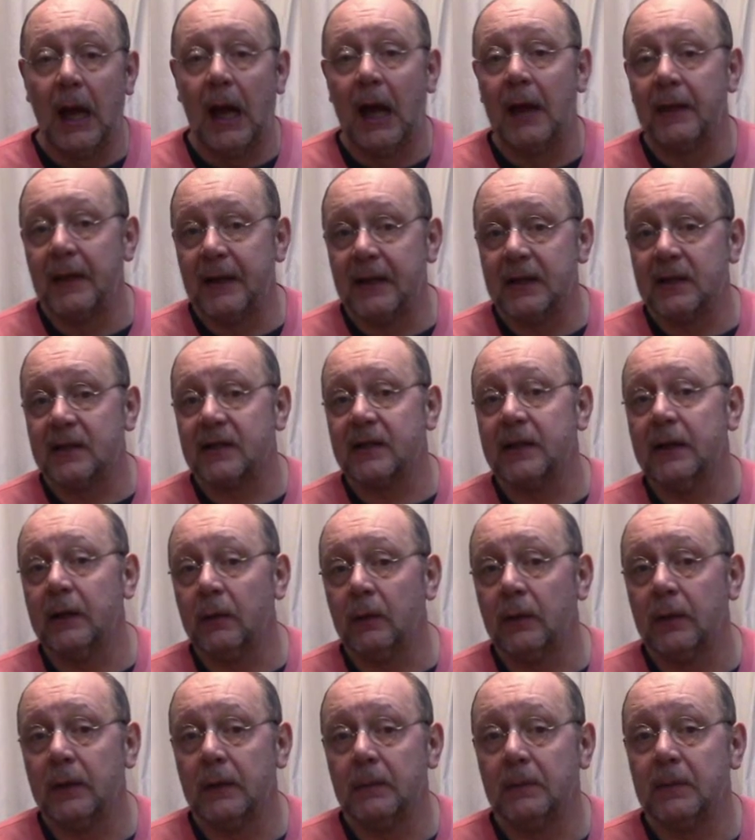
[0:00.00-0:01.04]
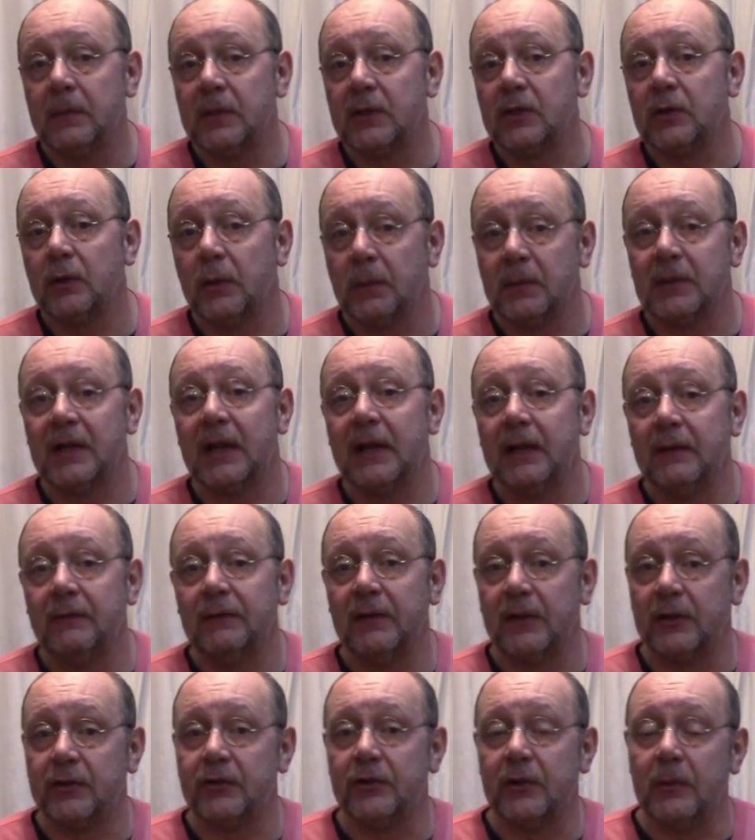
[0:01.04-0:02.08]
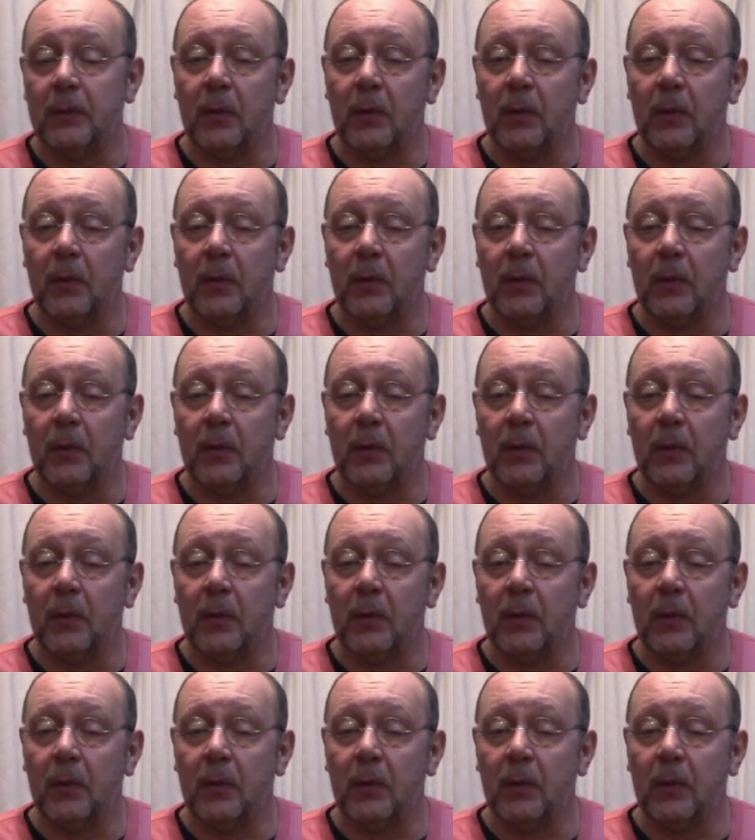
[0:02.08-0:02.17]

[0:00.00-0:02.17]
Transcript: and then sell them to obtain victory